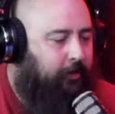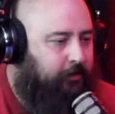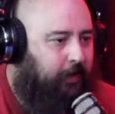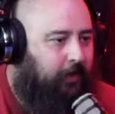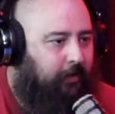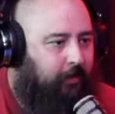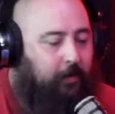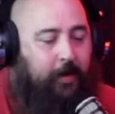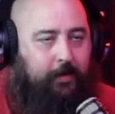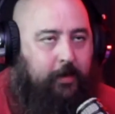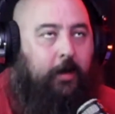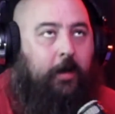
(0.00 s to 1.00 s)
parallel.
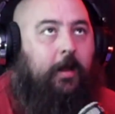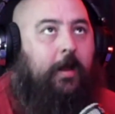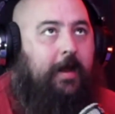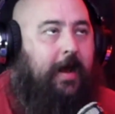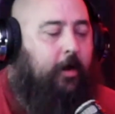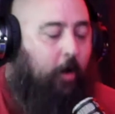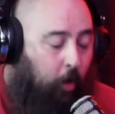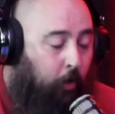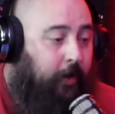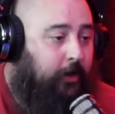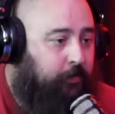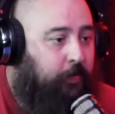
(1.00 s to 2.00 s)
I mean, not
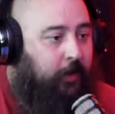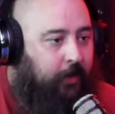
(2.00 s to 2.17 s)
always, but